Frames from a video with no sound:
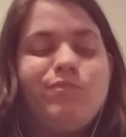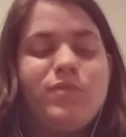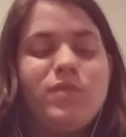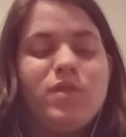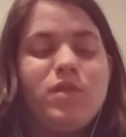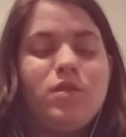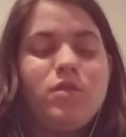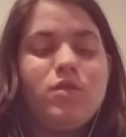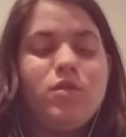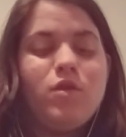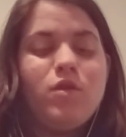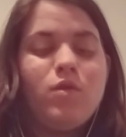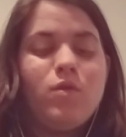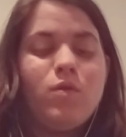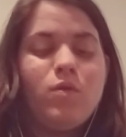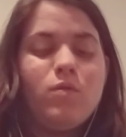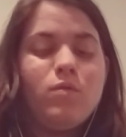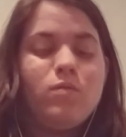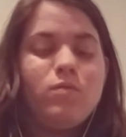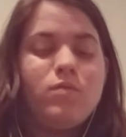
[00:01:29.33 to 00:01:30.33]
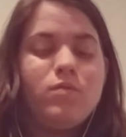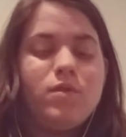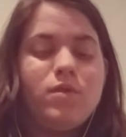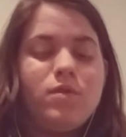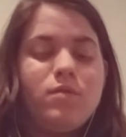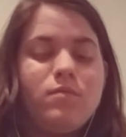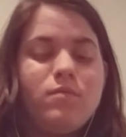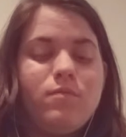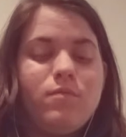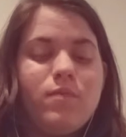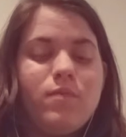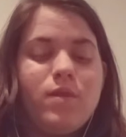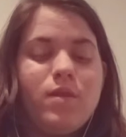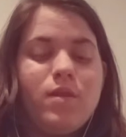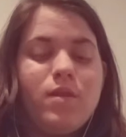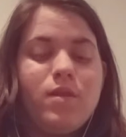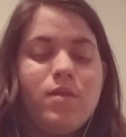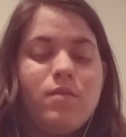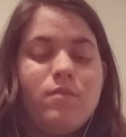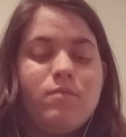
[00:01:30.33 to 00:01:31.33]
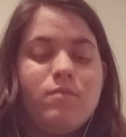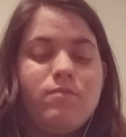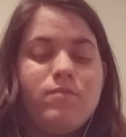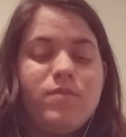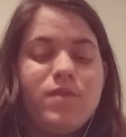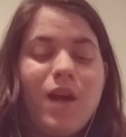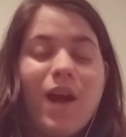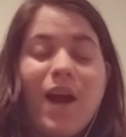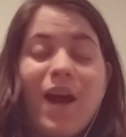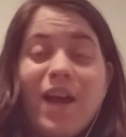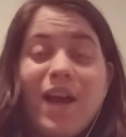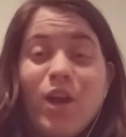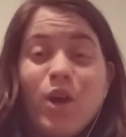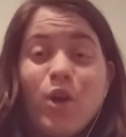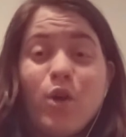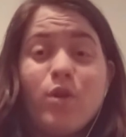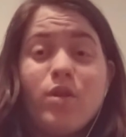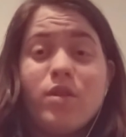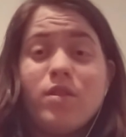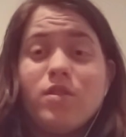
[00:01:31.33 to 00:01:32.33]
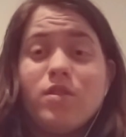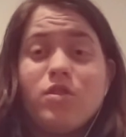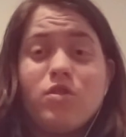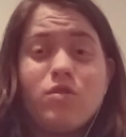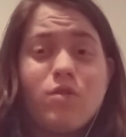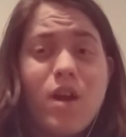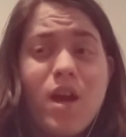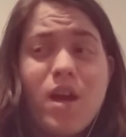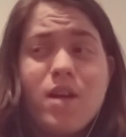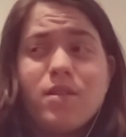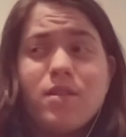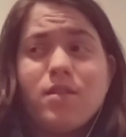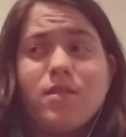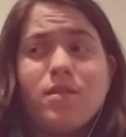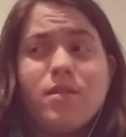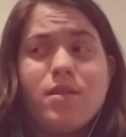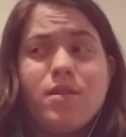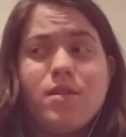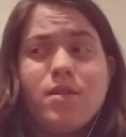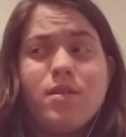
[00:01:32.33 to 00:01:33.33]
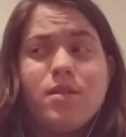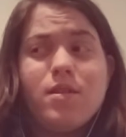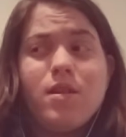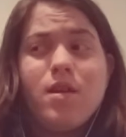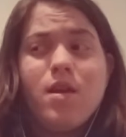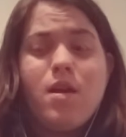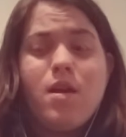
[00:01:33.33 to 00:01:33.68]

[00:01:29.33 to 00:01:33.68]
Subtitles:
I don't know, tired and stressed, and